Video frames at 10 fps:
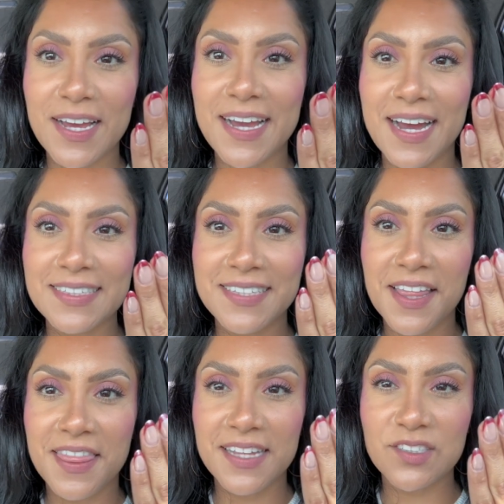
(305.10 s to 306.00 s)
I got
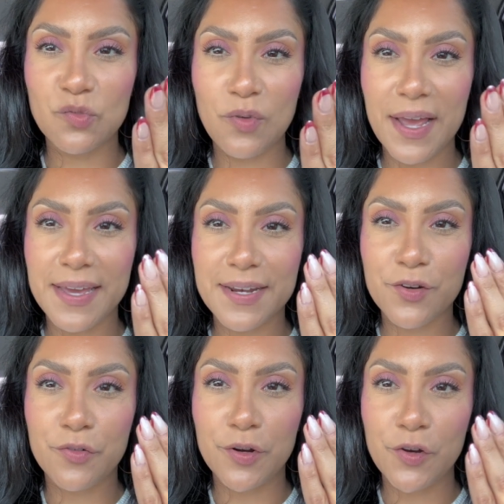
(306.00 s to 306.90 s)
this red
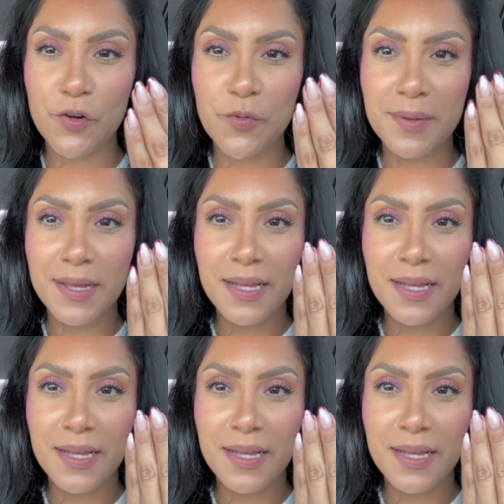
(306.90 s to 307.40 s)
chrome.